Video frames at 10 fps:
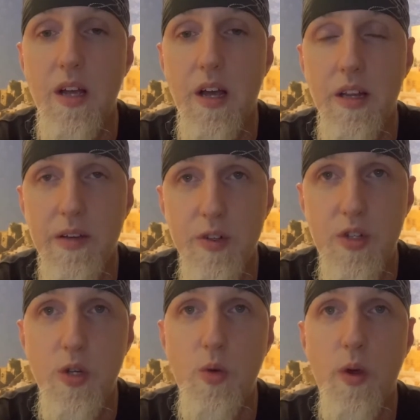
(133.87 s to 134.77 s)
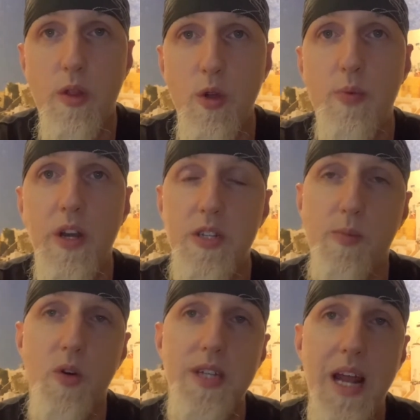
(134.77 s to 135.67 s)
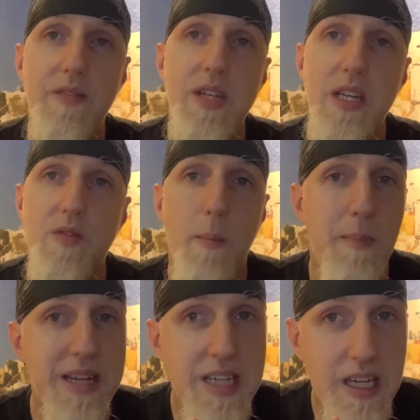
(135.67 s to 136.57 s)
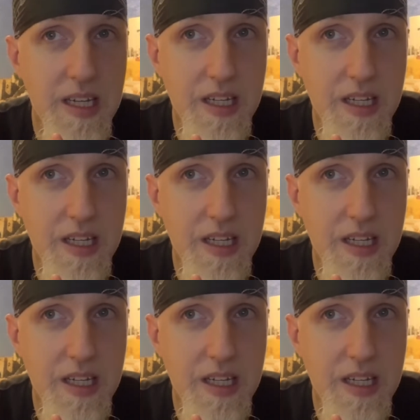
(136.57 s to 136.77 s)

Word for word: on level two with Loopring supports NFTs for minting,